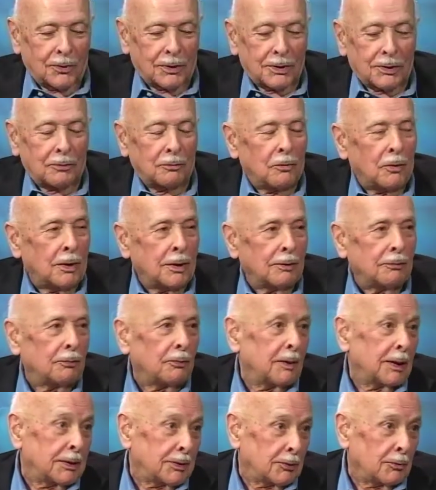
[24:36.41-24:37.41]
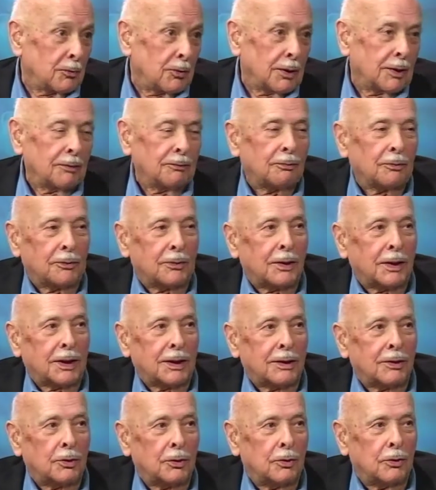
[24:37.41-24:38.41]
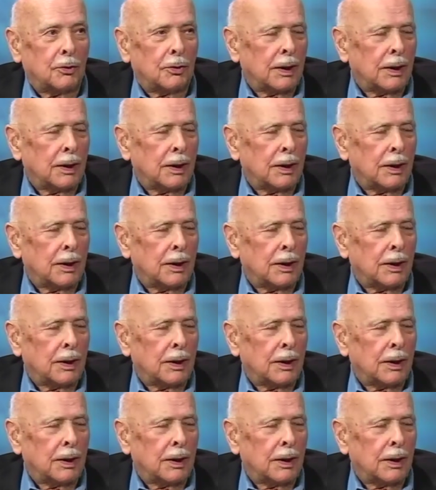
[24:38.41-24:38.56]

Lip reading: it's that's a wonderful thing too.